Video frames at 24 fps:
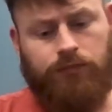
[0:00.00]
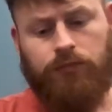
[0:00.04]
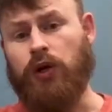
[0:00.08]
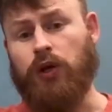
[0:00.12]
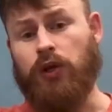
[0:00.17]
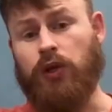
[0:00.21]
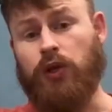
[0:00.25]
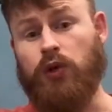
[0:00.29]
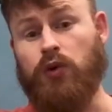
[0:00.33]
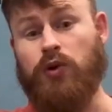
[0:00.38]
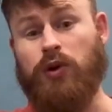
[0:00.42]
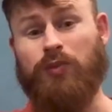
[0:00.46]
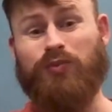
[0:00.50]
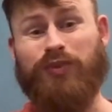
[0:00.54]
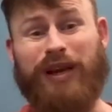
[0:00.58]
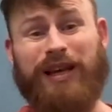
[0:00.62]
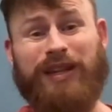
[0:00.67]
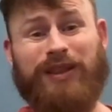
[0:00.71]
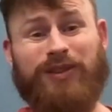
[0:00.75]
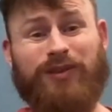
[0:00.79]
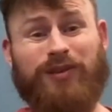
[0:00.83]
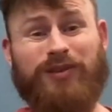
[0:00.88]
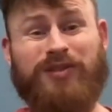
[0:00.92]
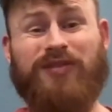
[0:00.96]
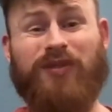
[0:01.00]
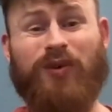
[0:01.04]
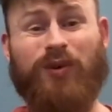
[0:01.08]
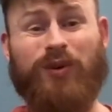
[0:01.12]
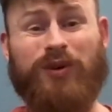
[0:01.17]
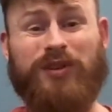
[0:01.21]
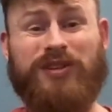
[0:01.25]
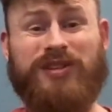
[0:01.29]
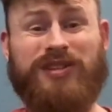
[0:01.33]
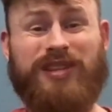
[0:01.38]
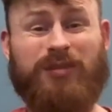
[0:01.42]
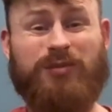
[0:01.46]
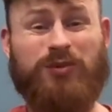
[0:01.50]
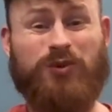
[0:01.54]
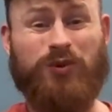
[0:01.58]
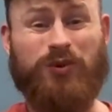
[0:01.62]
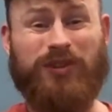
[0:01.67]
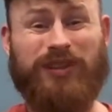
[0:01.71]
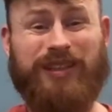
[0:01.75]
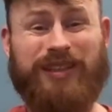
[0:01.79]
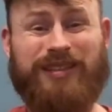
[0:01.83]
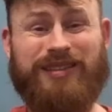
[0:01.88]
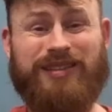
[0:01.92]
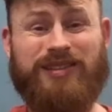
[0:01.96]
You can break those 4 steps
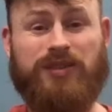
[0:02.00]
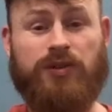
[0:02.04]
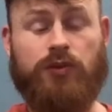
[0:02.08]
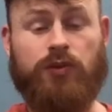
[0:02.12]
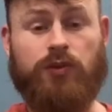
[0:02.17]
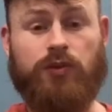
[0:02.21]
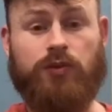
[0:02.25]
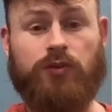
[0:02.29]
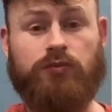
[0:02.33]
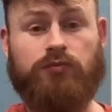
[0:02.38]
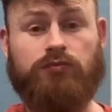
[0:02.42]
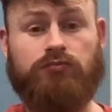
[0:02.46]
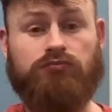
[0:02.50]
really into